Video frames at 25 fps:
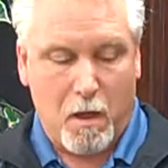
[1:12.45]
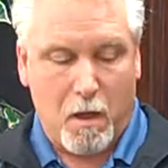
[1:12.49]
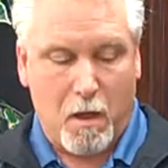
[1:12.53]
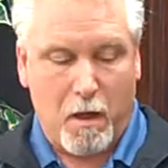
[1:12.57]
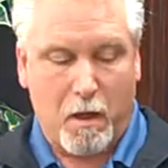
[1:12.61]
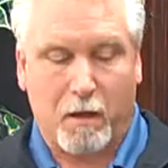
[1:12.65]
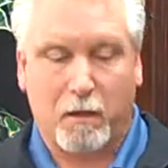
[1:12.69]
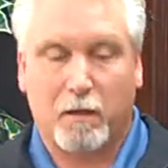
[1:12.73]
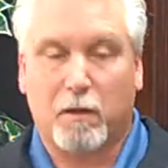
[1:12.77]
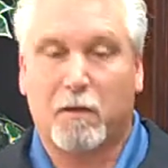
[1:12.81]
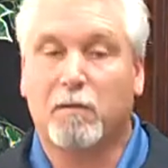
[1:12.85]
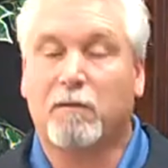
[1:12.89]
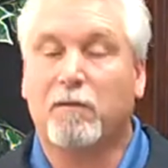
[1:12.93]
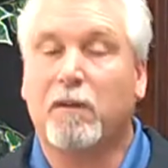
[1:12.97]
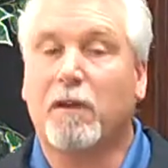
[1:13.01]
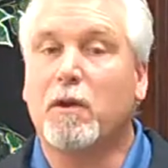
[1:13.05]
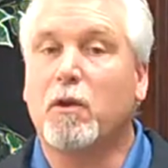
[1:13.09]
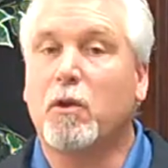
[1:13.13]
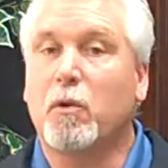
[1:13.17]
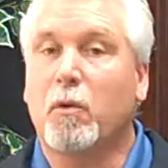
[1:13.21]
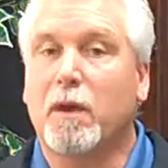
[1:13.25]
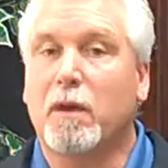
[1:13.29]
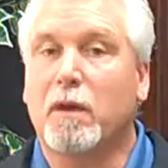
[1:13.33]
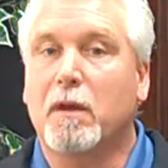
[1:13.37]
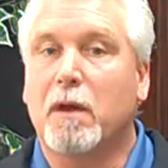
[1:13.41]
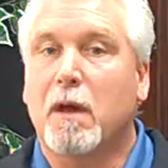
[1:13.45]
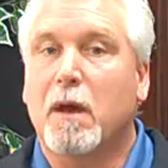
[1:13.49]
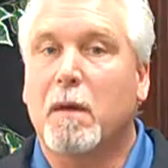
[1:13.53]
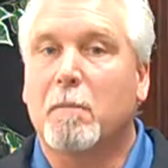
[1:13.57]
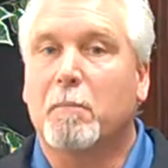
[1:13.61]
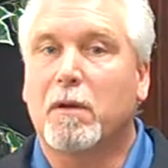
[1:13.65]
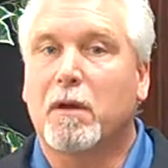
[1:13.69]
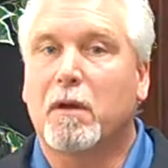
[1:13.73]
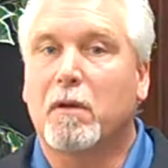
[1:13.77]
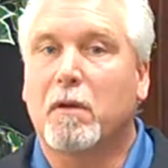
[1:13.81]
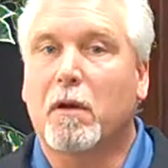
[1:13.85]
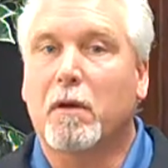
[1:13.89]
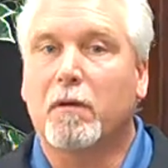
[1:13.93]
uh, continuing,
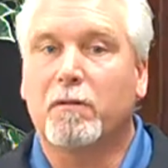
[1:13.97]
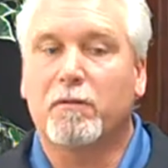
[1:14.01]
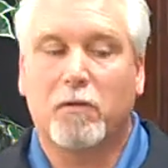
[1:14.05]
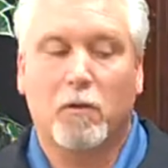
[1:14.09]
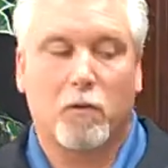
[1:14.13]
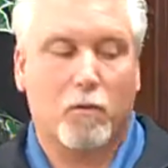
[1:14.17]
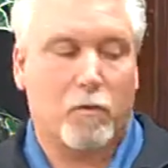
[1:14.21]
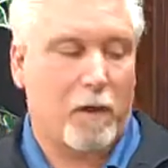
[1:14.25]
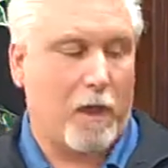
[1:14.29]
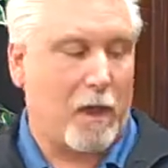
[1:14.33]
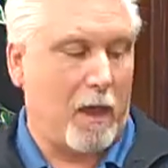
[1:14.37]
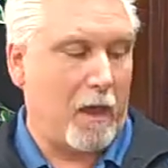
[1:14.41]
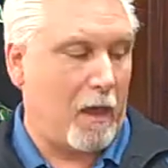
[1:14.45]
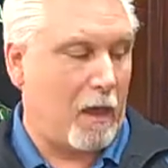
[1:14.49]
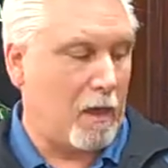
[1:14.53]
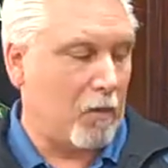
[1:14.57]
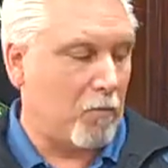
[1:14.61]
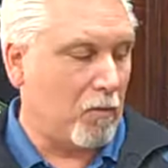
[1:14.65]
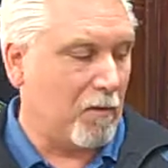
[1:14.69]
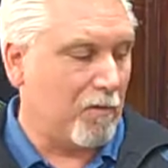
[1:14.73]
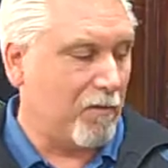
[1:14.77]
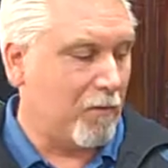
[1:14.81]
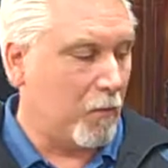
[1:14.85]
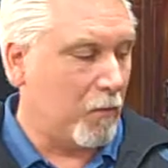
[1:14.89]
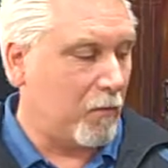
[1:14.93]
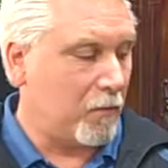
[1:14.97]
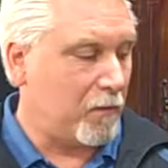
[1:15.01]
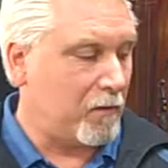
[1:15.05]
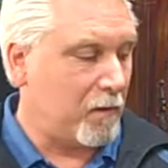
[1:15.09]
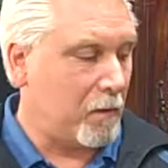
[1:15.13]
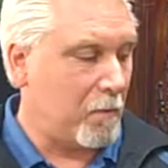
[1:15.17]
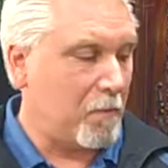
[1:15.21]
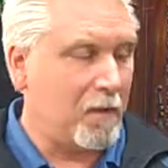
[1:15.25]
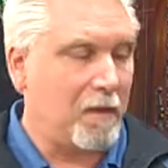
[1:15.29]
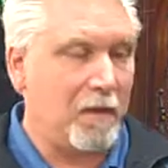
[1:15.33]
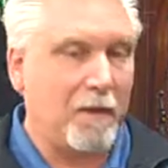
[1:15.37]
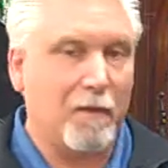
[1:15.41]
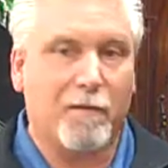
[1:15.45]
but it also can reverse
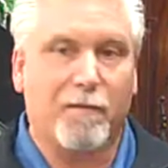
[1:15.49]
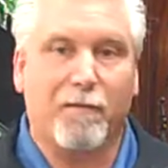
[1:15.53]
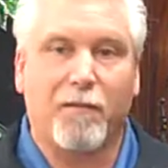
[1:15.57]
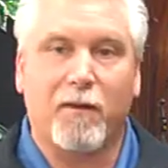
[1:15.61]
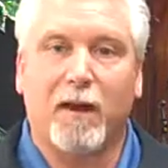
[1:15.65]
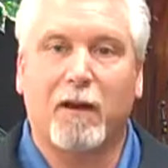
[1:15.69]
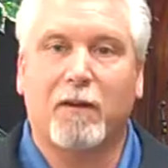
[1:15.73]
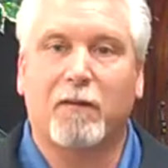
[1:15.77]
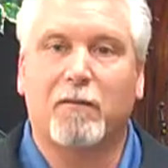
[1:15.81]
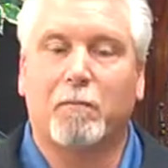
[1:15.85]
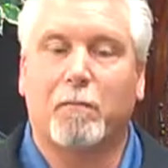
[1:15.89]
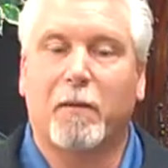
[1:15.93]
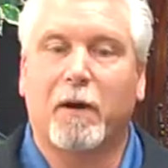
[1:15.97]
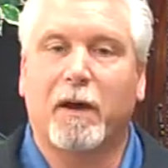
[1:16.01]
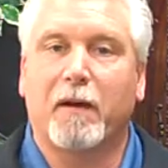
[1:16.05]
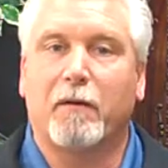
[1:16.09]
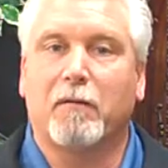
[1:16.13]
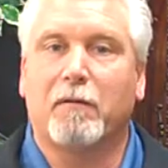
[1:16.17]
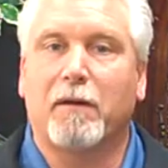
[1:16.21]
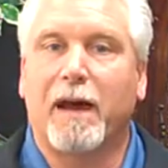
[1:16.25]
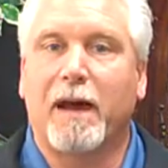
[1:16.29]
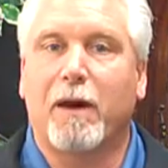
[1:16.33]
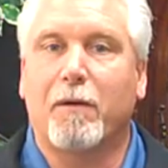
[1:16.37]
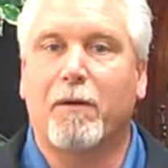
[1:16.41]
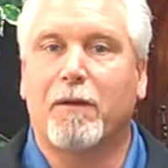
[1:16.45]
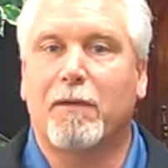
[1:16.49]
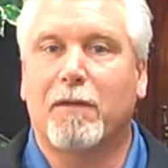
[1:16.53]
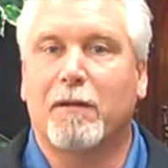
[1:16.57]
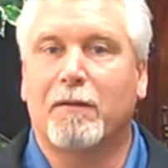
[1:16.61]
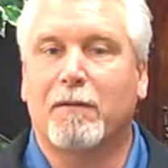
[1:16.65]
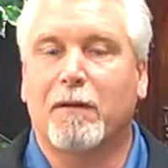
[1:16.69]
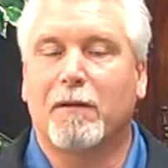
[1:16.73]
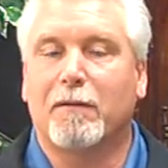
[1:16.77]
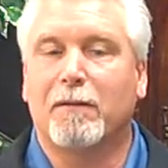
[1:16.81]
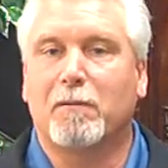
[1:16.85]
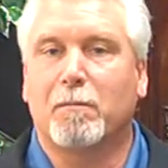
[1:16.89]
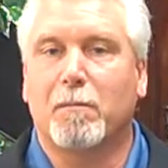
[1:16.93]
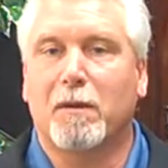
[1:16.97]
some of the effects by allowing the
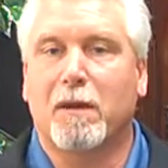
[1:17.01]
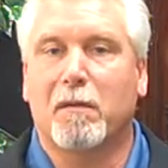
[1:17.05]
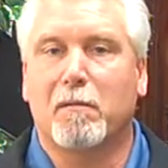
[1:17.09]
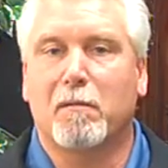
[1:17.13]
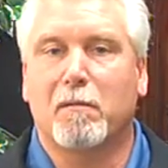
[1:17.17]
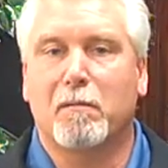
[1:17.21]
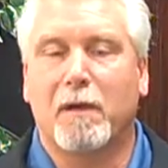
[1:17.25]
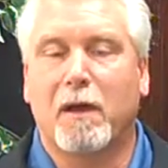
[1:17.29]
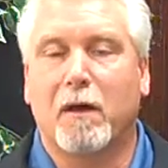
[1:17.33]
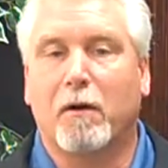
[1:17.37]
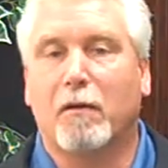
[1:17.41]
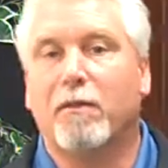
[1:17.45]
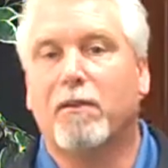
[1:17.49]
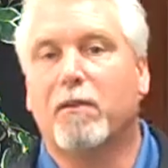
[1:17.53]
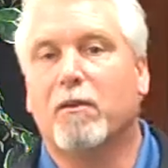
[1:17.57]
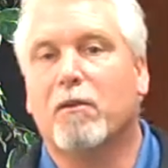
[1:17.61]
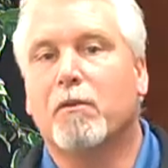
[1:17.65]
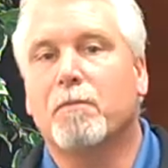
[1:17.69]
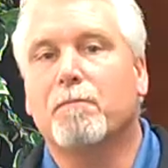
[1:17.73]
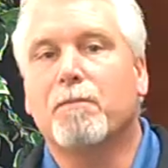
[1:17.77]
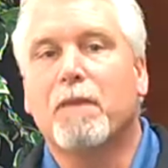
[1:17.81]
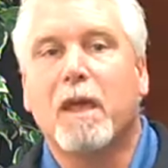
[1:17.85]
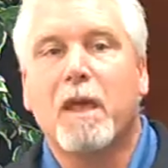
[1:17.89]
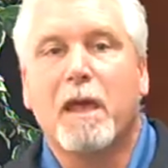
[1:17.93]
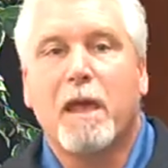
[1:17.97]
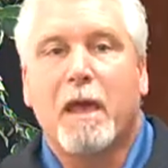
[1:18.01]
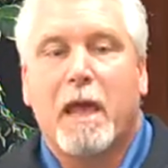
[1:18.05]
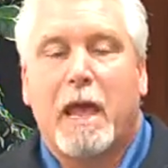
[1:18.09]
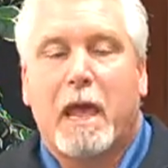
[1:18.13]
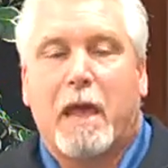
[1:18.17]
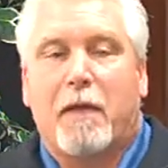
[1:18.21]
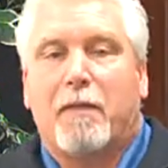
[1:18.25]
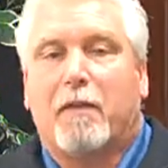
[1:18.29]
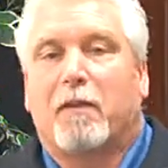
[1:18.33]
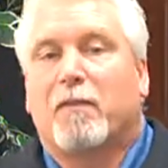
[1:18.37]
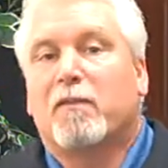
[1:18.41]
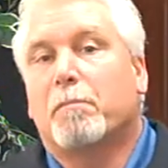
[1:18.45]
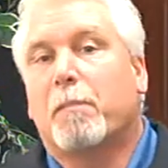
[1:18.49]
disc to become healthier
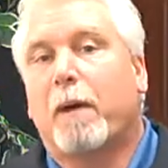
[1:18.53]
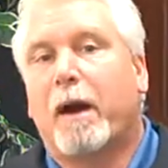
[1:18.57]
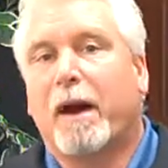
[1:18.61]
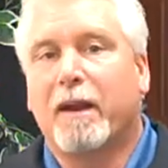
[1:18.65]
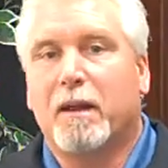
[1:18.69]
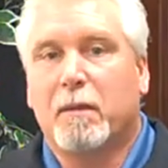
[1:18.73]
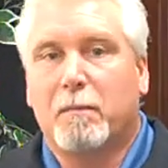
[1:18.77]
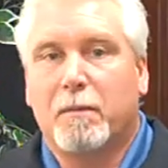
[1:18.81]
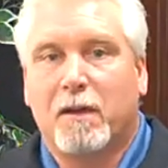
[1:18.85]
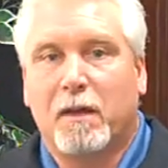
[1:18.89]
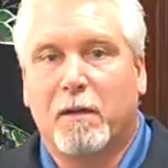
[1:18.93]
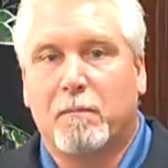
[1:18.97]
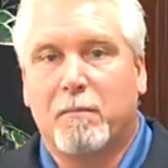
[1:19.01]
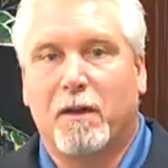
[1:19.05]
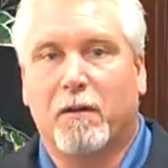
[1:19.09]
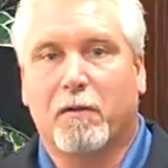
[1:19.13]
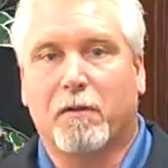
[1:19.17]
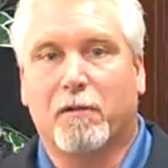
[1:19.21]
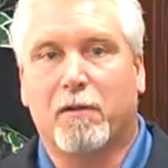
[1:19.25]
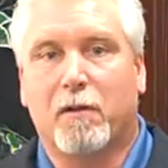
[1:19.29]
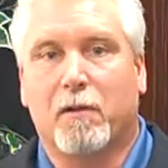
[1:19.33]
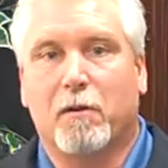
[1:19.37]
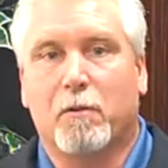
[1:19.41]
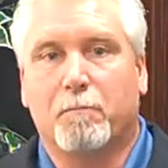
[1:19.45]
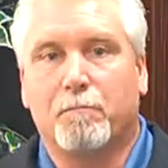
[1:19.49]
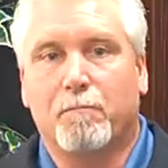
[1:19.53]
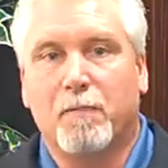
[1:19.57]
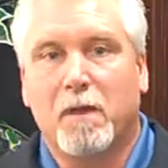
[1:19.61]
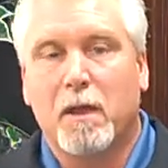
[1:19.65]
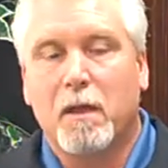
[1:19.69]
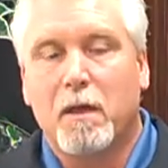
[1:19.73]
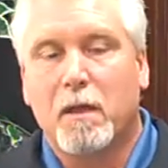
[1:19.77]
and the spine to become healthier.